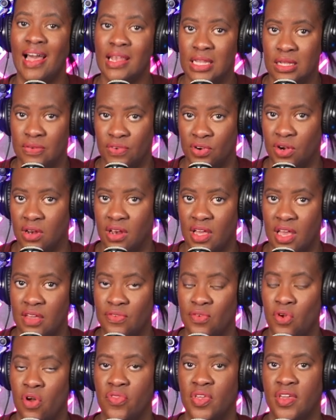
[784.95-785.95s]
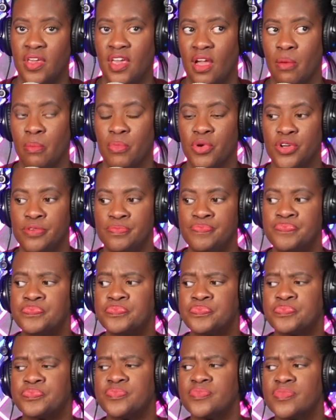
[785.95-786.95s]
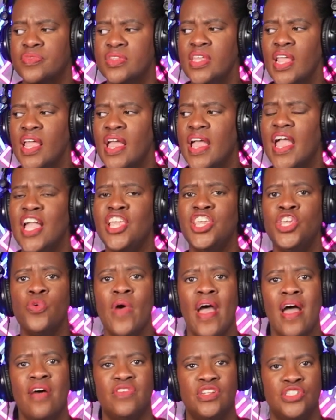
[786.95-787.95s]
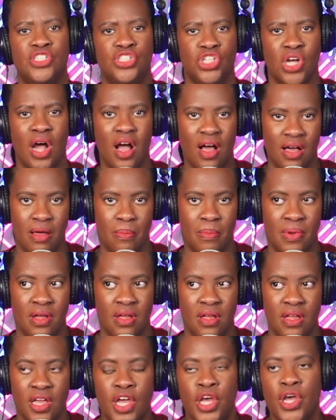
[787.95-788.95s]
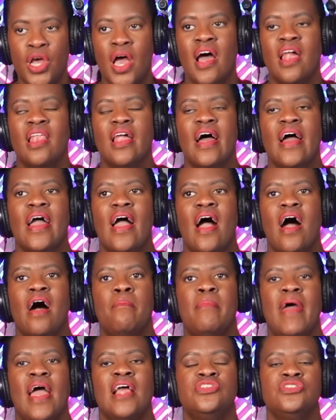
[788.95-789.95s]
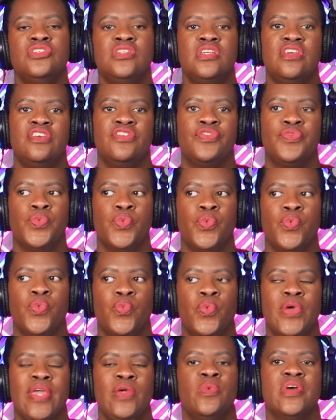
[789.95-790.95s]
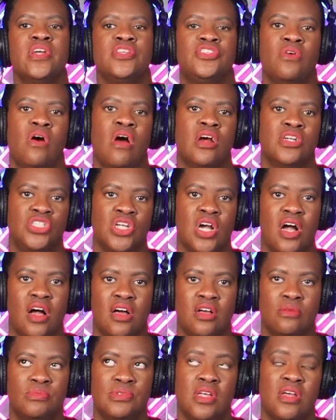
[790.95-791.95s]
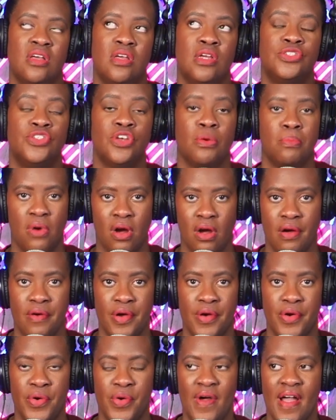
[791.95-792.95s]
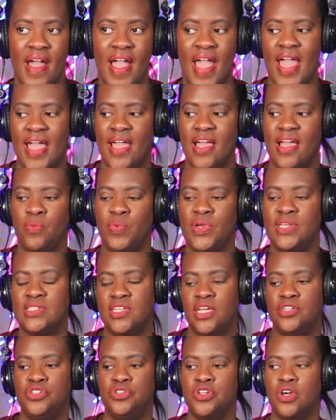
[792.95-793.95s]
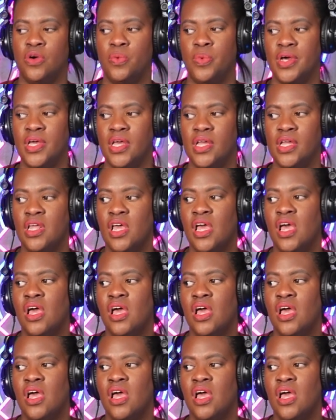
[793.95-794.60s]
live her life on the camera. And you have a job. Imagine if we went to our jobs tomorrow and we said, you know what,